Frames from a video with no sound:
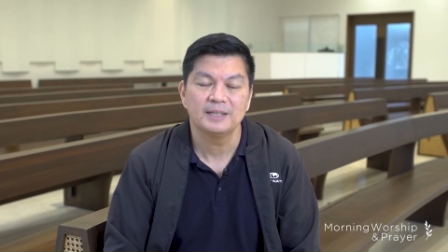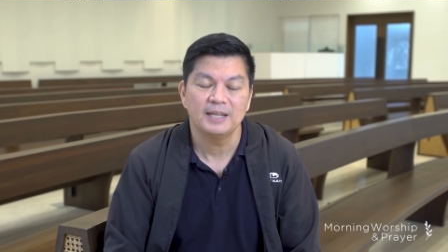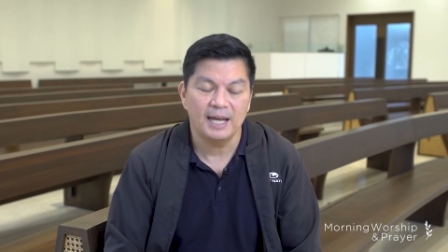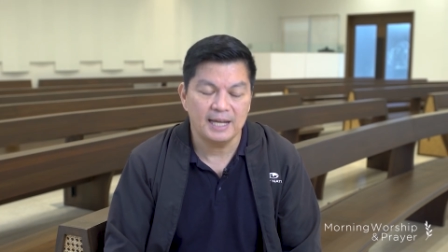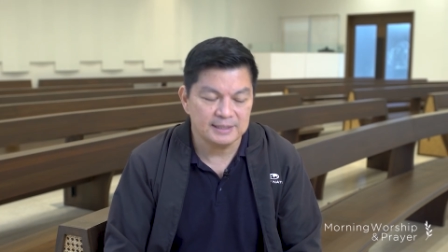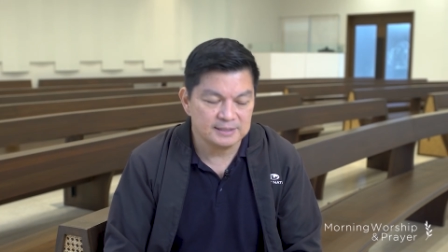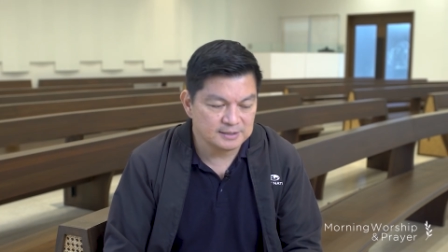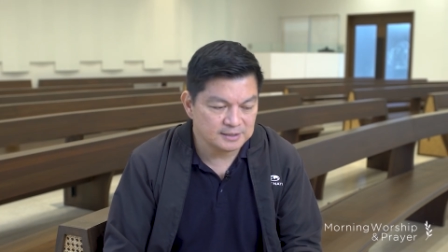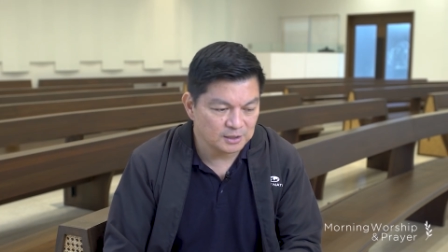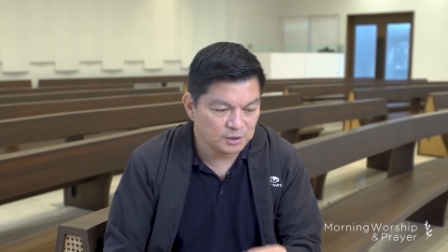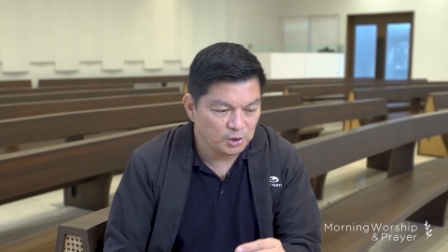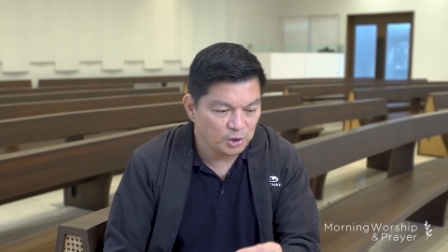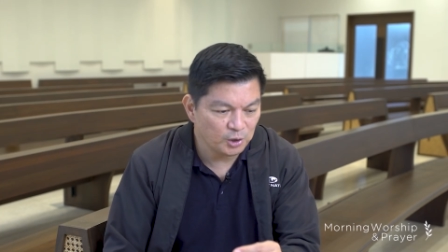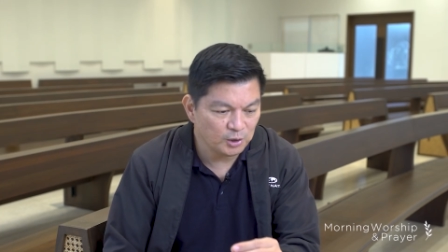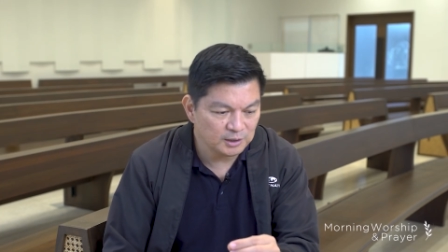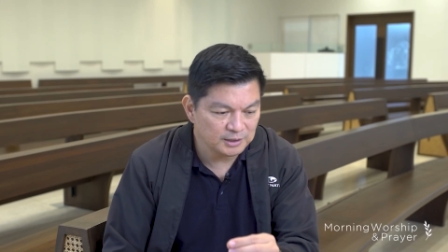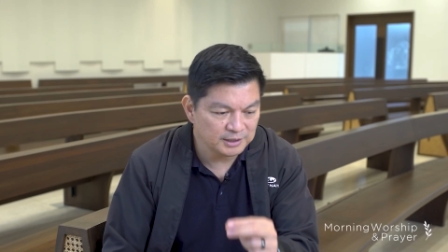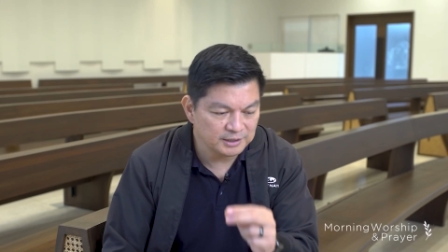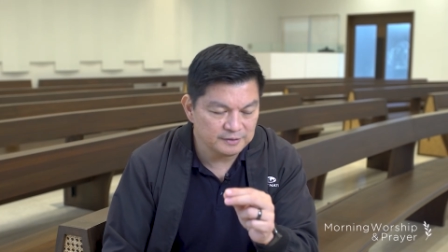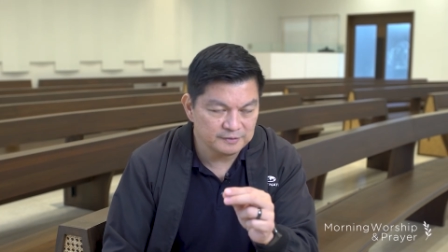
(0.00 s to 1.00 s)
That's the
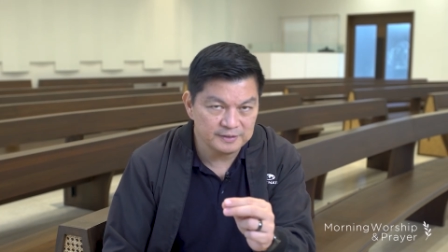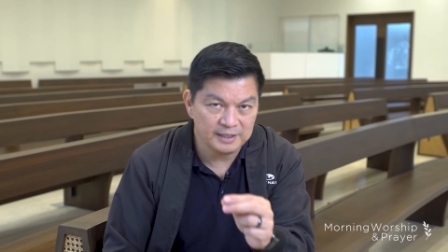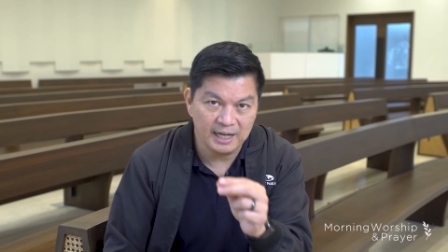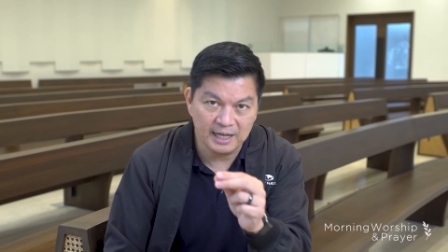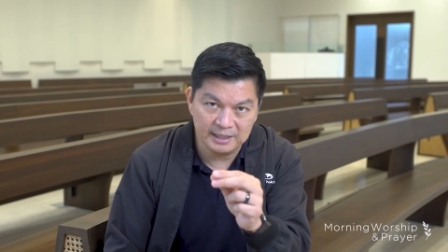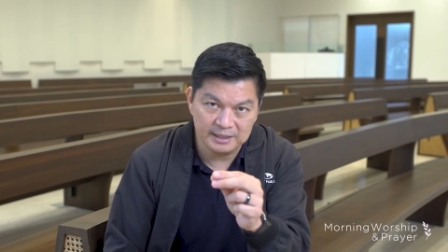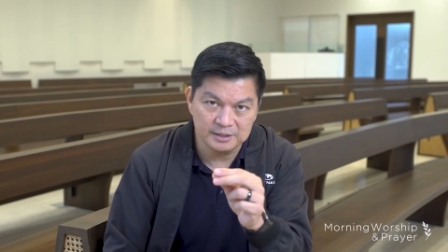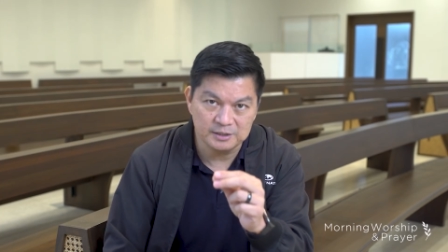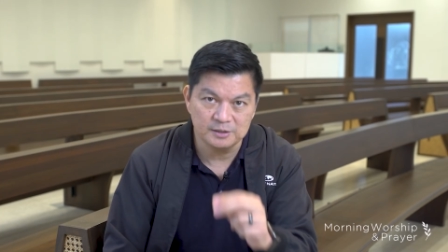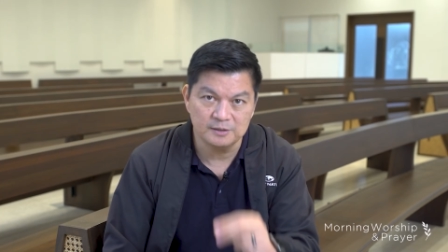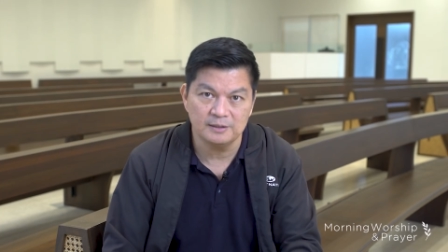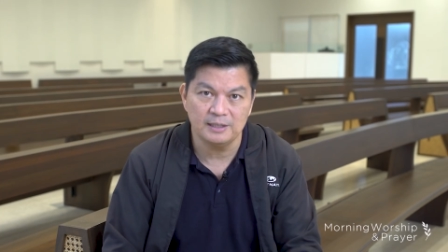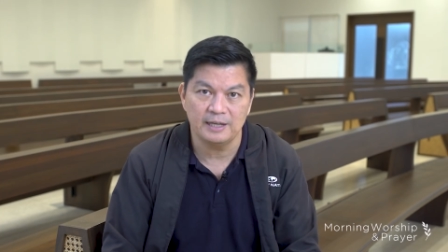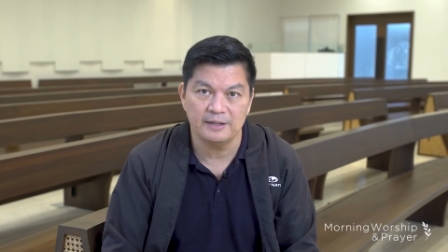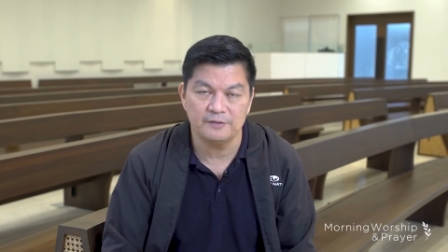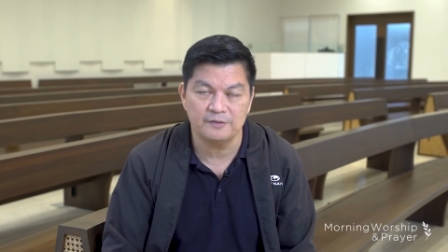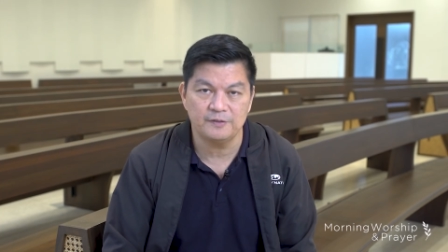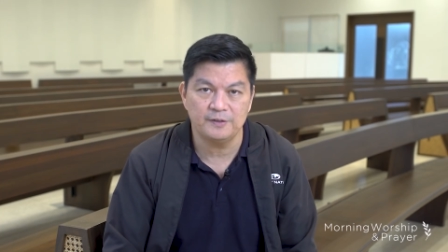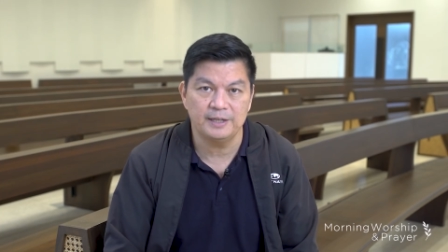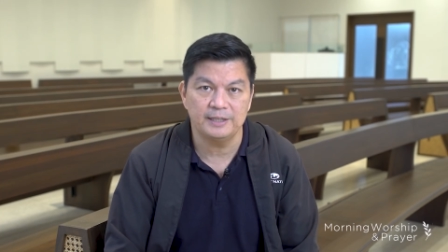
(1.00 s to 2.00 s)
calling of God in your
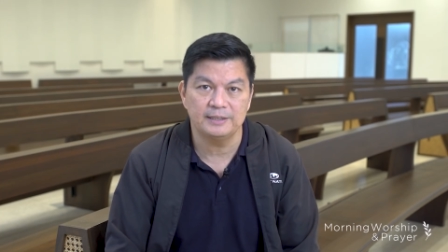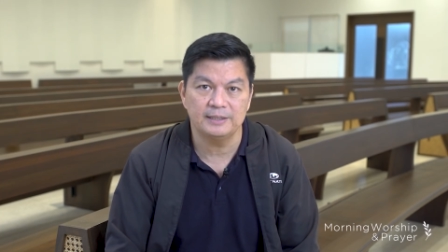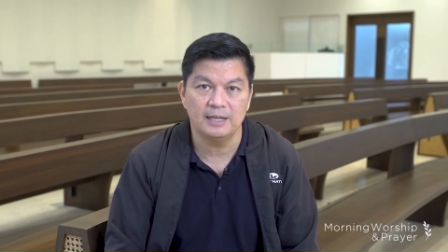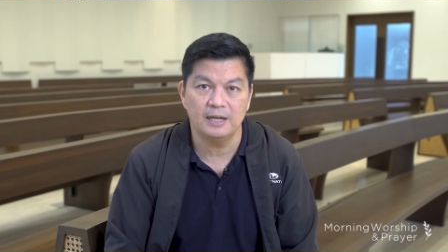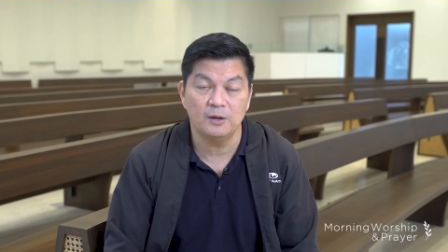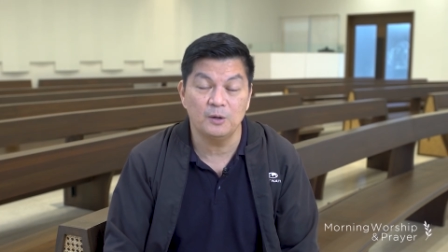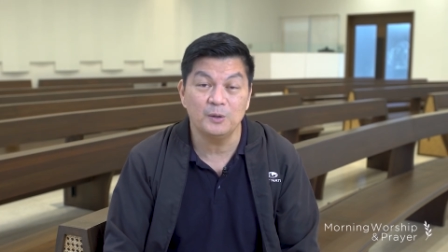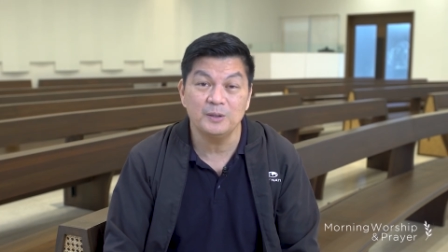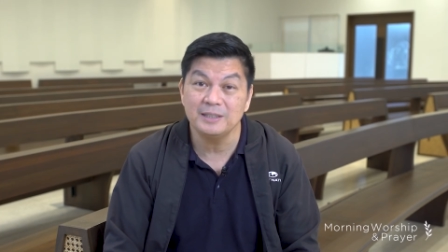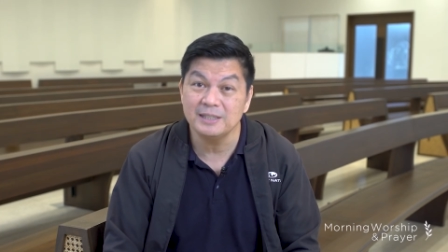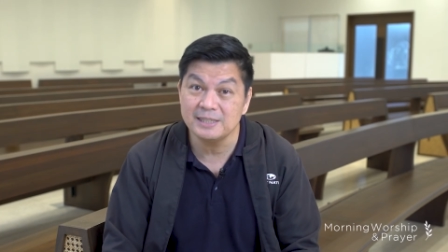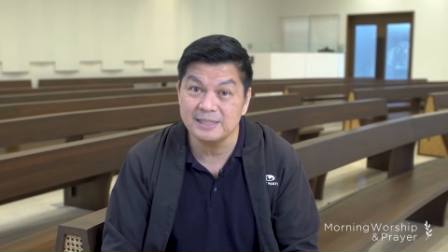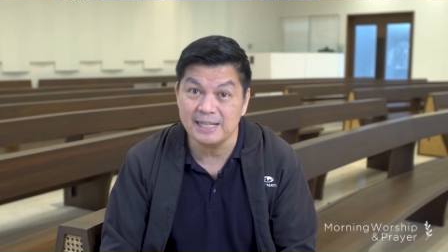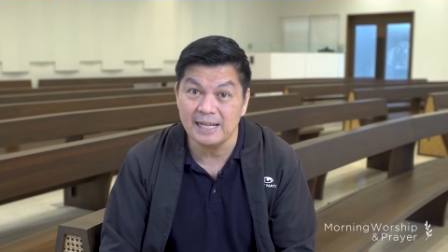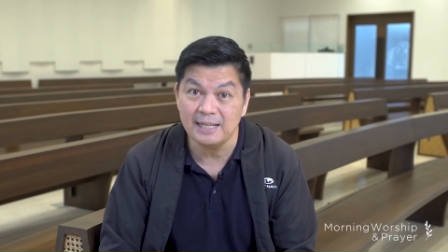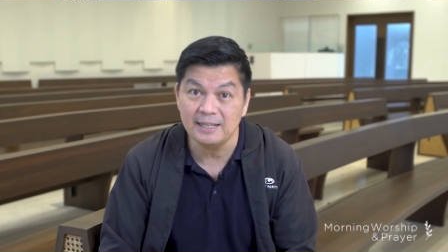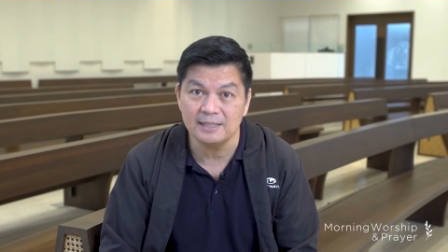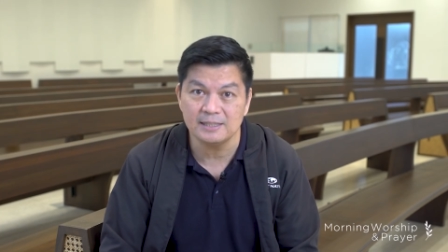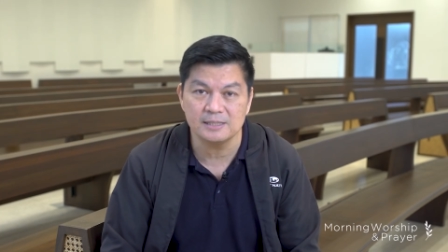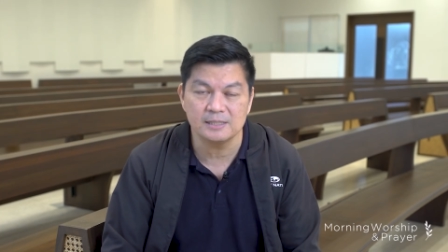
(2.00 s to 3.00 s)
life right now, or the
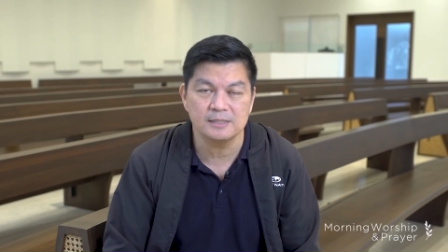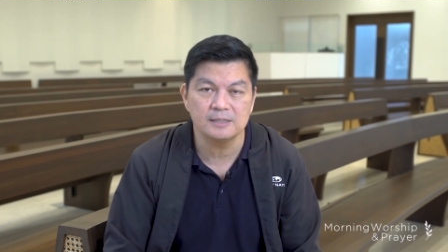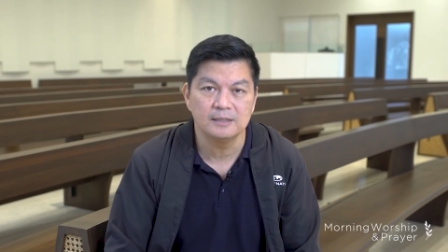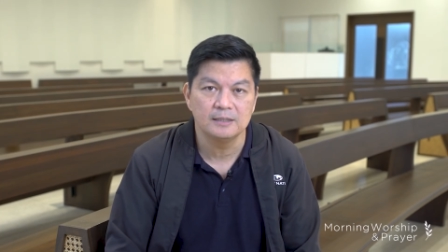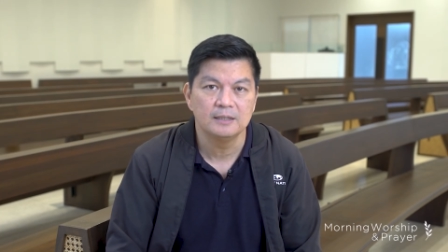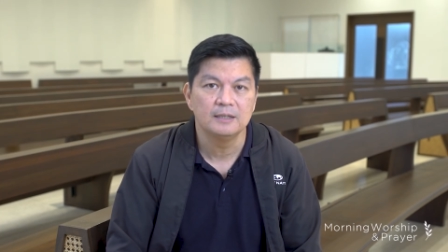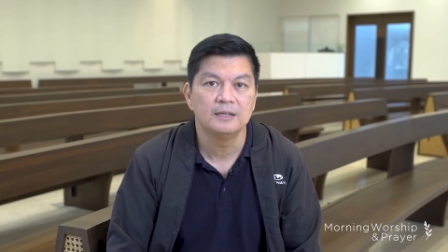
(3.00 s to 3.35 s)
challenge.